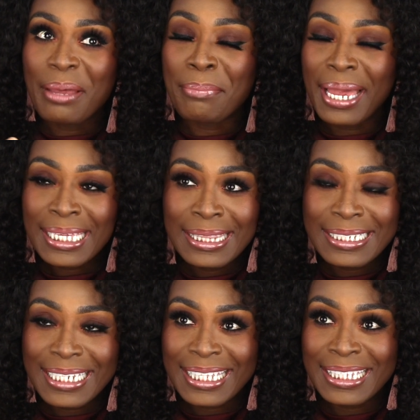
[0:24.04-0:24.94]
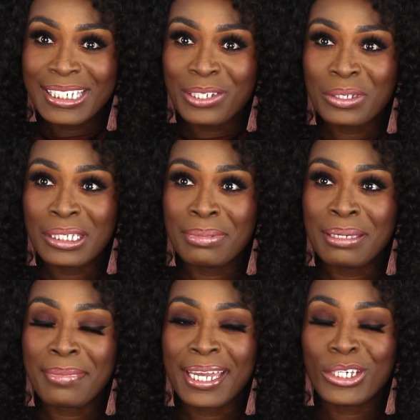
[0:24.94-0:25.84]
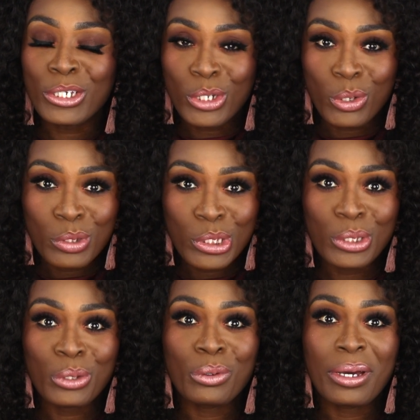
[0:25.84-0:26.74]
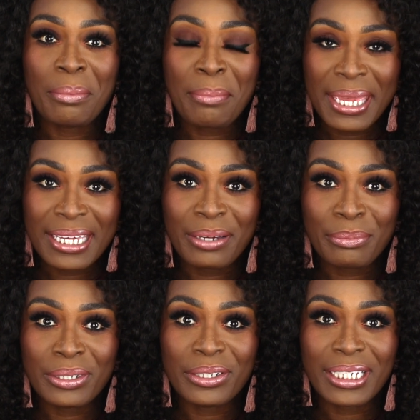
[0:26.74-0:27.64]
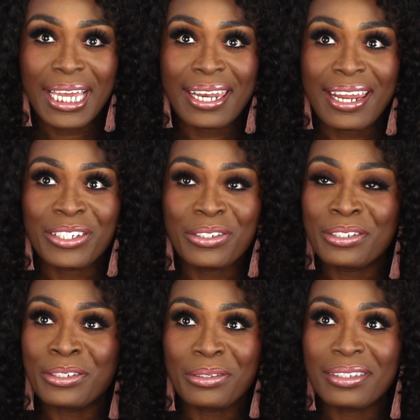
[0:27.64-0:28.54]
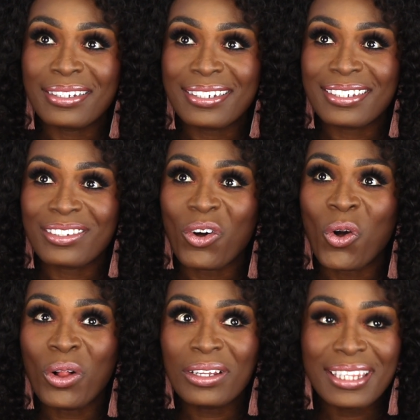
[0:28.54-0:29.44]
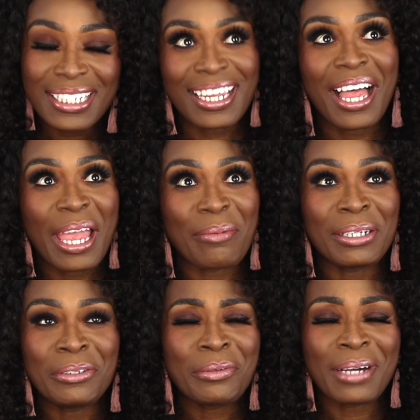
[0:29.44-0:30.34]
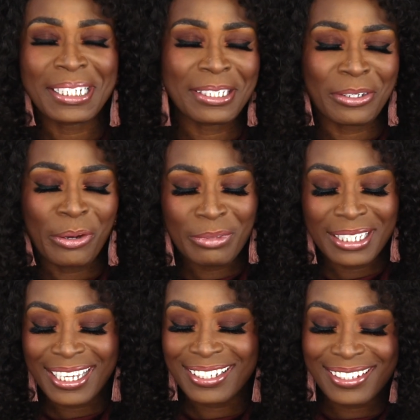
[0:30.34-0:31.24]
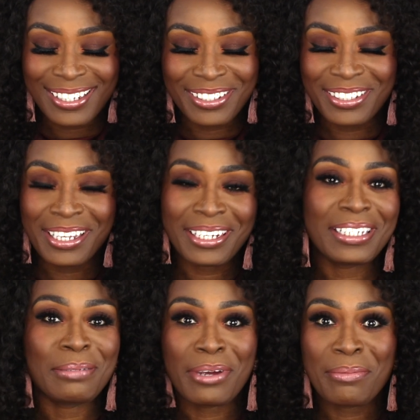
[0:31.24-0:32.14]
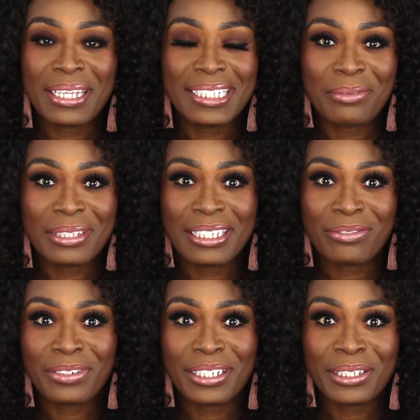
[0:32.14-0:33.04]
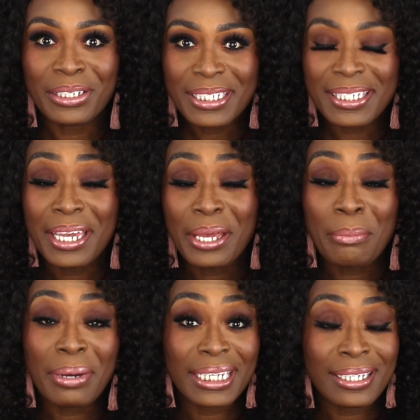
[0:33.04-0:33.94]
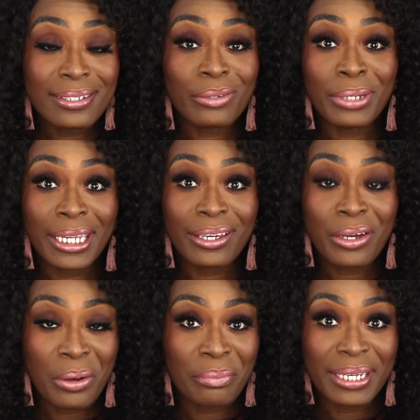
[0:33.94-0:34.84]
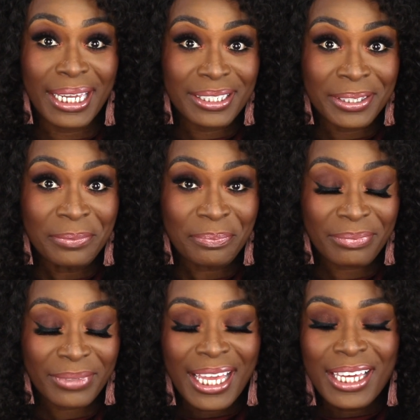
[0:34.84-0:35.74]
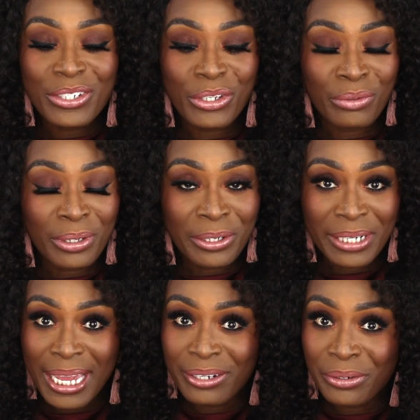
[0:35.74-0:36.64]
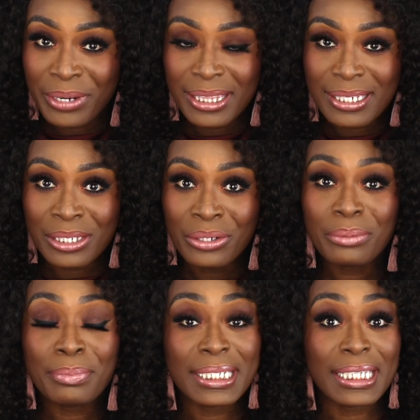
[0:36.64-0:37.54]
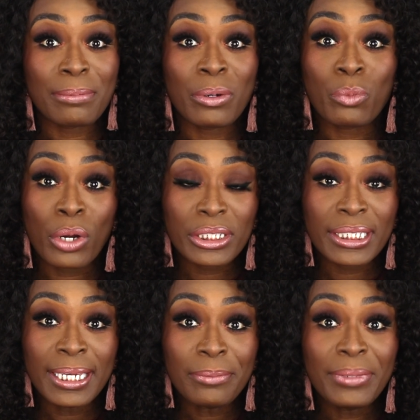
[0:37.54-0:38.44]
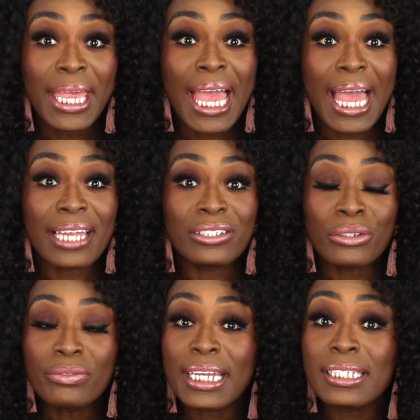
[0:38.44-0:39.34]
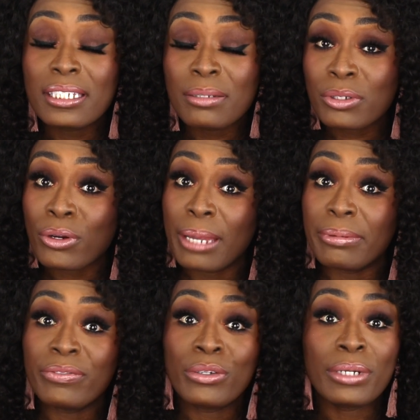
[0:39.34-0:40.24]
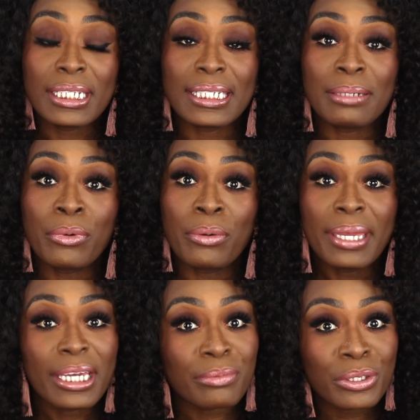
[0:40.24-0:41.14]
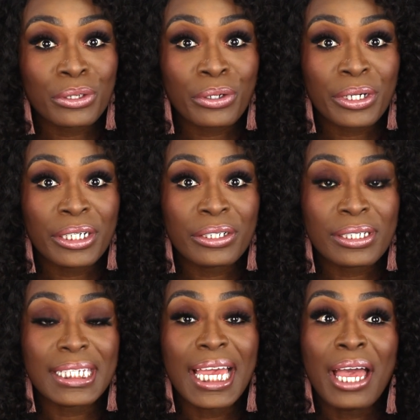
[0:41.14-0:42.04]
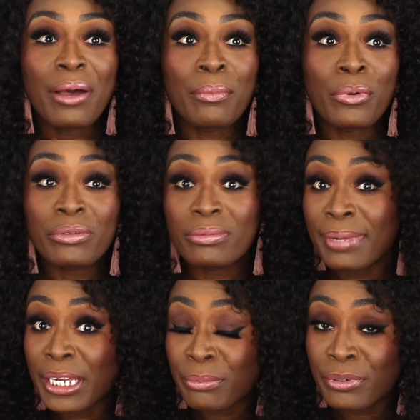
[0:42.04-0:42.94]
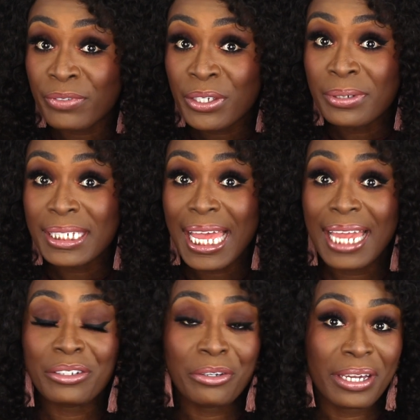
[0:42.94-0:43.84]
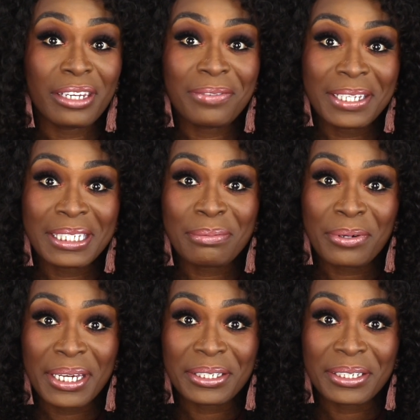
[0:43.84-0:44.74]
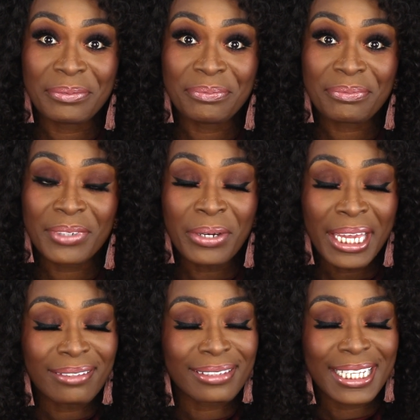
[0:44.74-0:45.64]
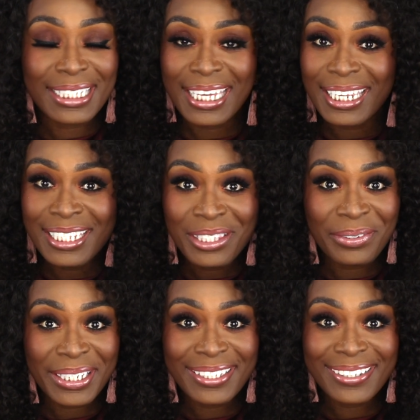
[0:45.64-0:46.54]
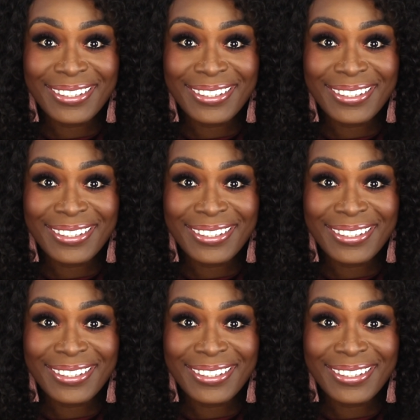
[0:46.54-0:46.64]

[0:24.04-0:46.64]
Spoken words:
Back in the day, this used to be my go-to makeup look, and I used to do this all the time. I don't know why I stopped, I guess because I just started experimenting with different looks, but it is a winning combination. So if you want to learn how to create this look, please keep on watching, and don't forget to subscribe if you want to see more makeup tutorials, more makeup reviews, and creative inspiration. Okay, let's get into it.